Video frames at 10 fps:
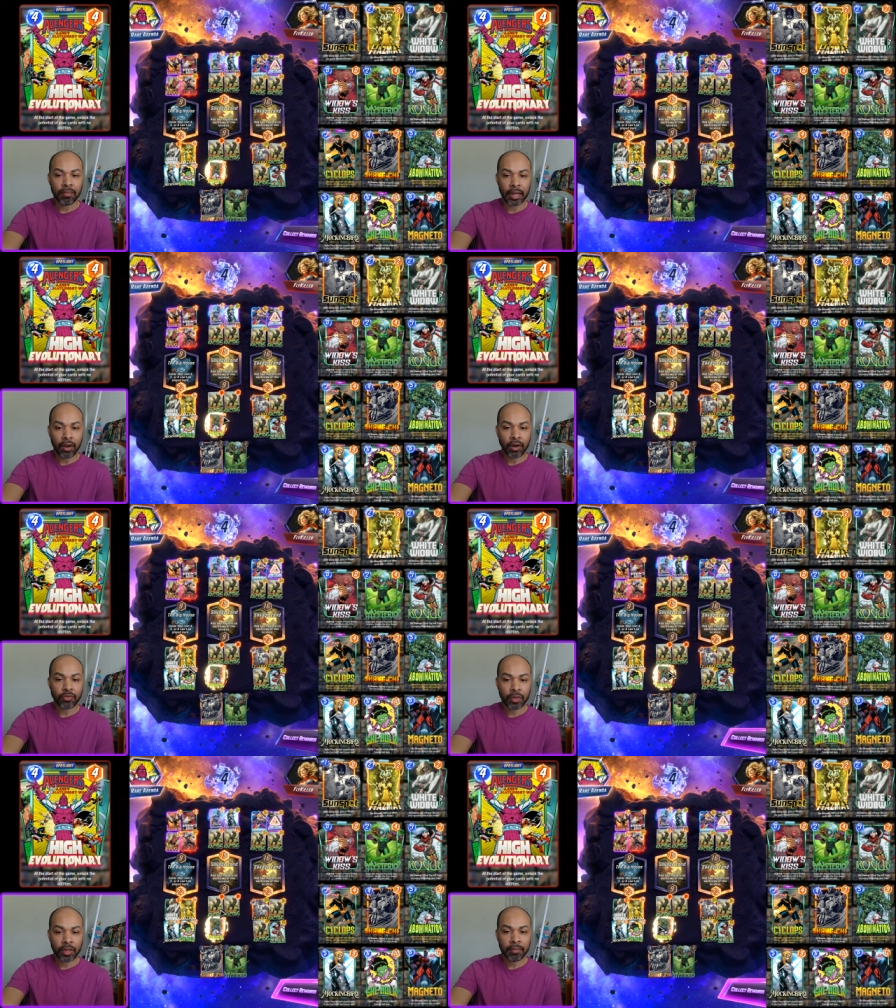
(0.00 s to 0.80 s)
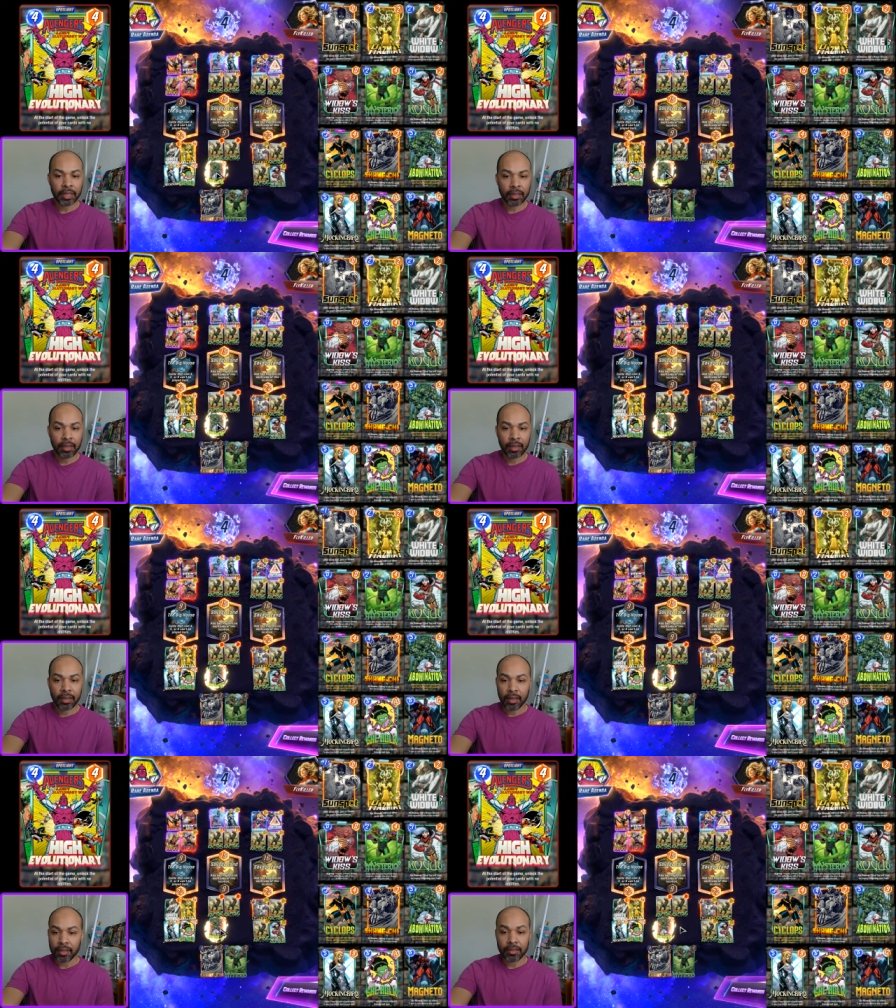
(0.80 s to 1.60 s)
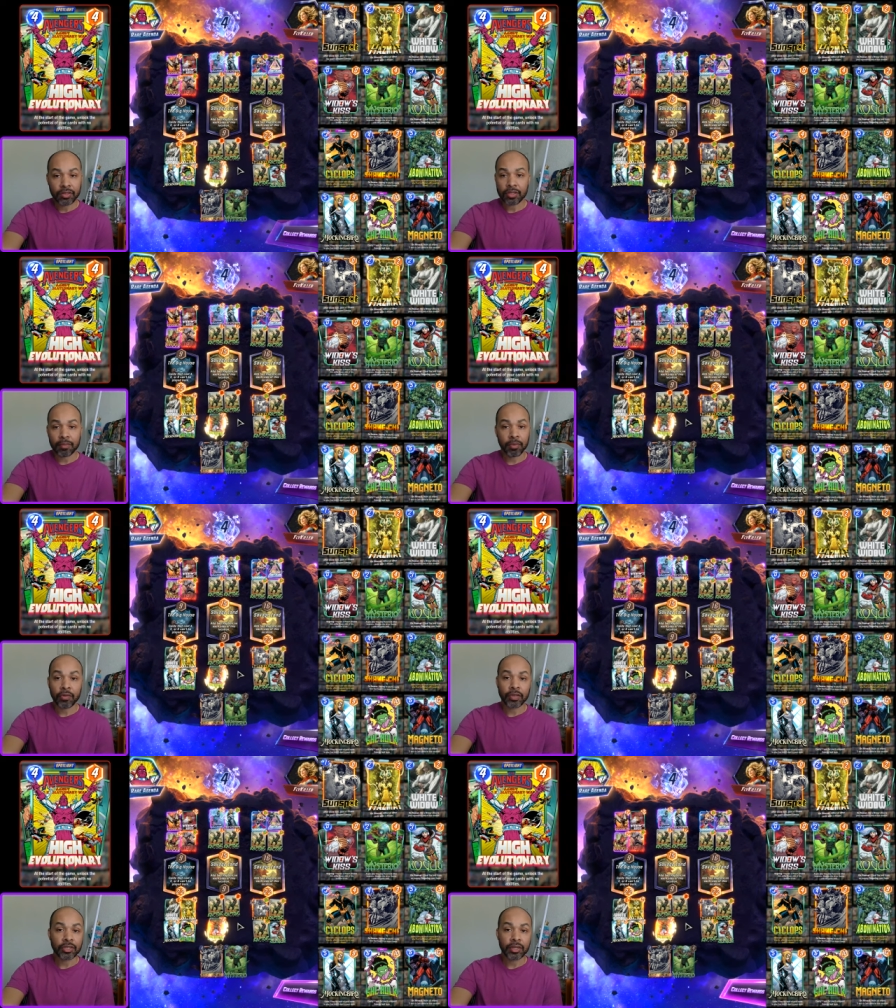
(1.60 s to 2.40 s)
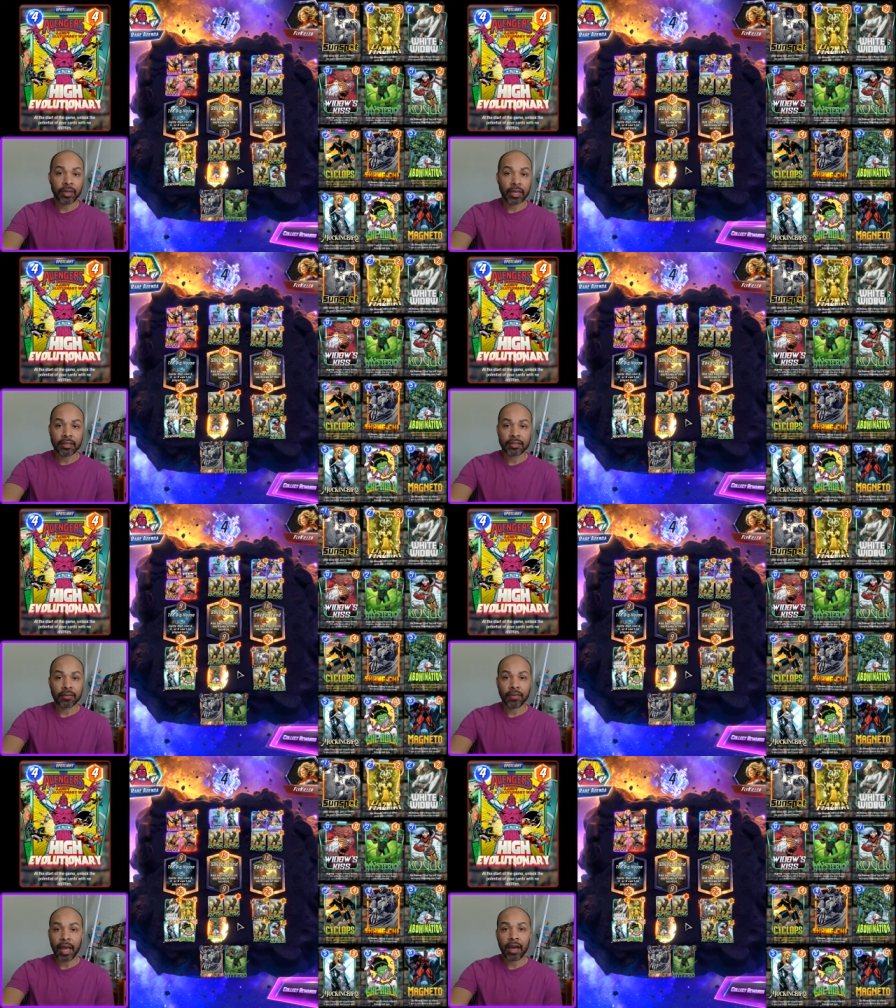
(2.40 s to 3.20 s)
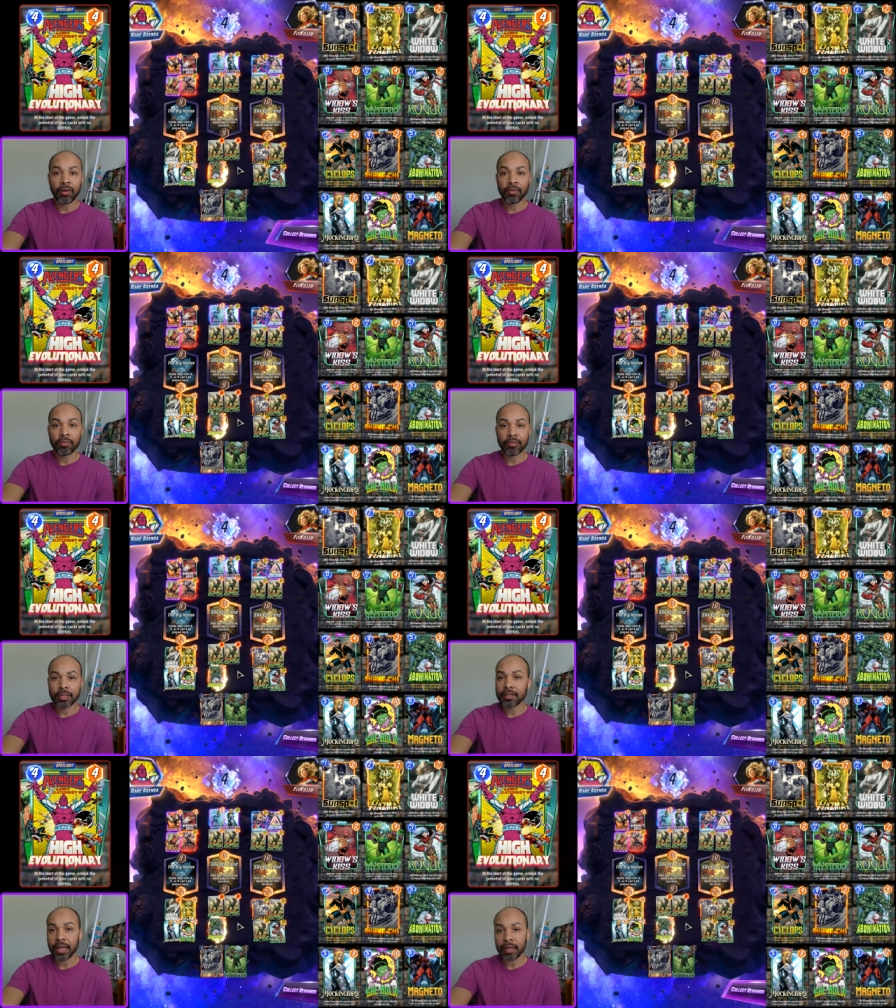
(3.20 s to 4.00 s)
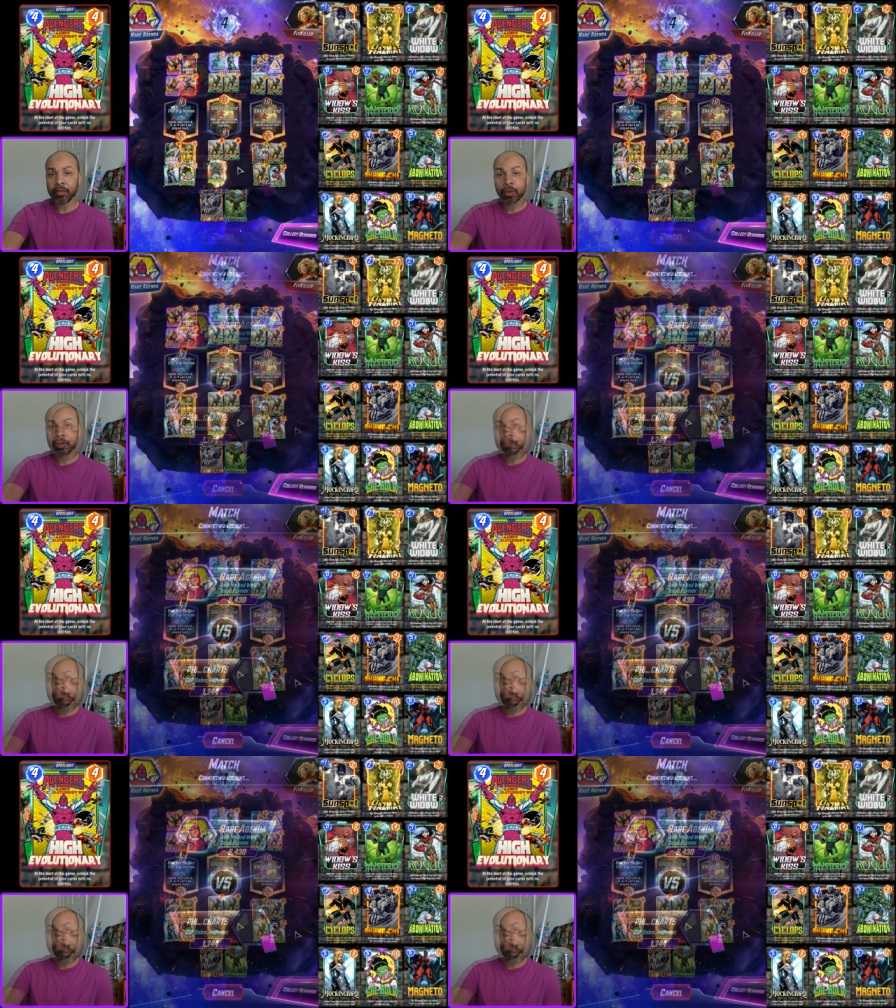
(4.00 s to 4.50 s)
my cards were going to be. And this is just a perfect showcase of how this deck can work.